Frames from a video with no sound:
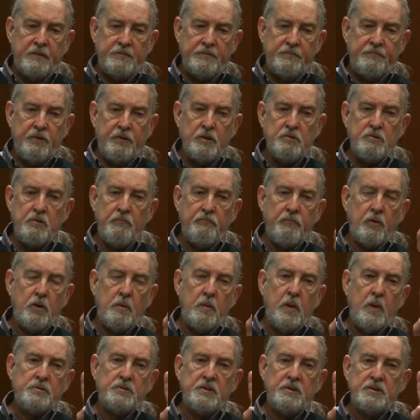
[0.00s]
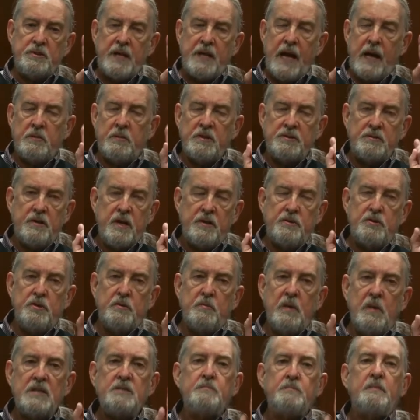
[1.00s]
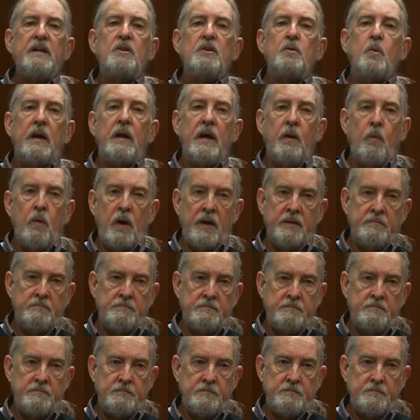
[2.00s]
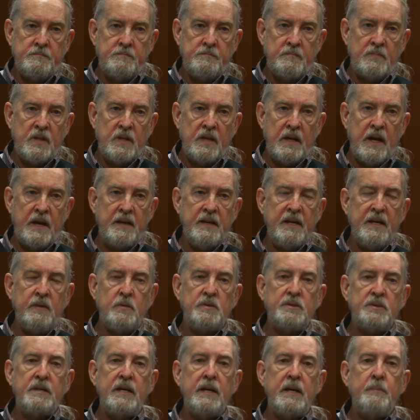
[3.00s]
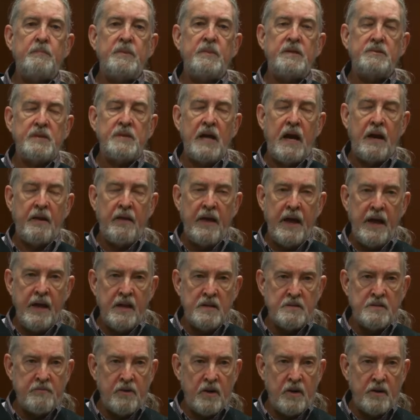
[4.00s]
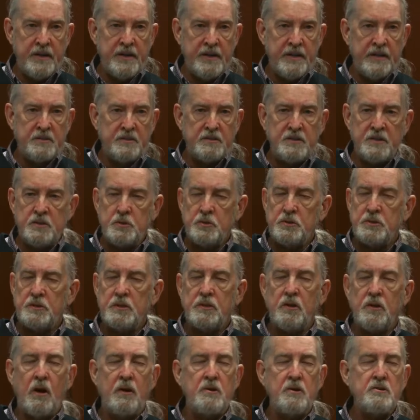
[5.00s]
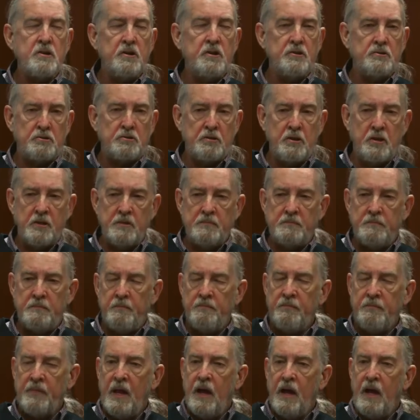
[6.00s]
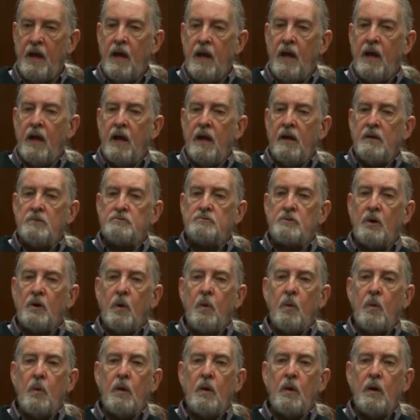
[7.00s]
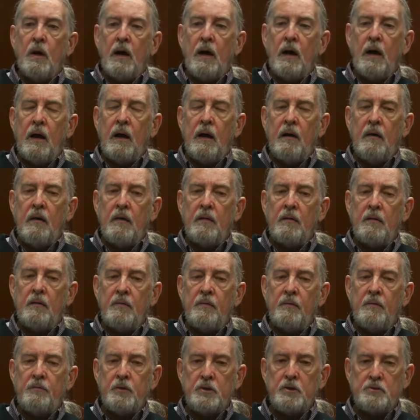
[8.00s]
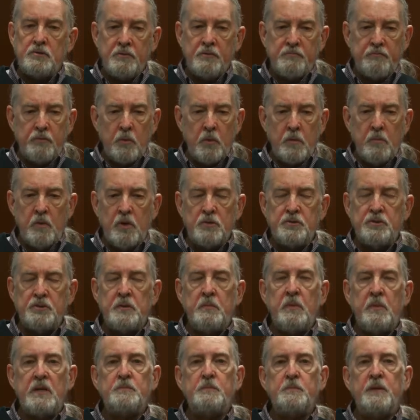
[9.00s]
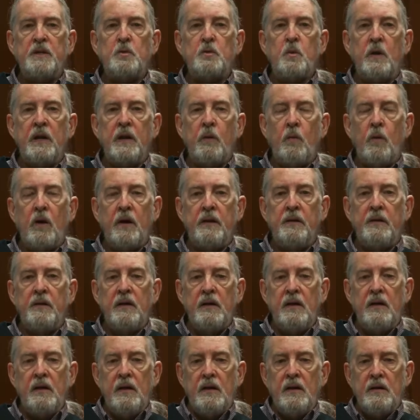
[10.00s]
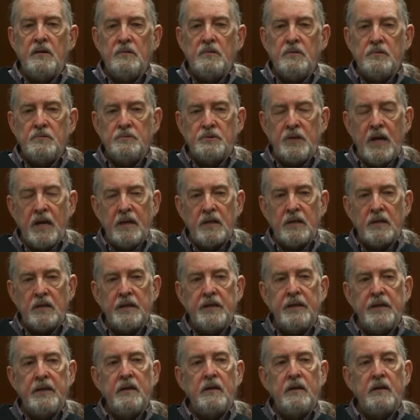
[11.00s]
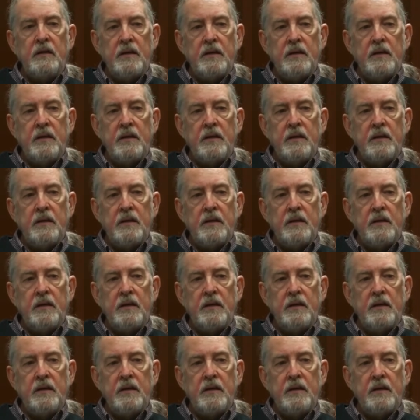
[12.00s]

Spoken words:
first and foremost established that you must be 21. The idea was keep this out of the hands of our kids. This was a large concern. So first and foremost, you must be 21. Secondly,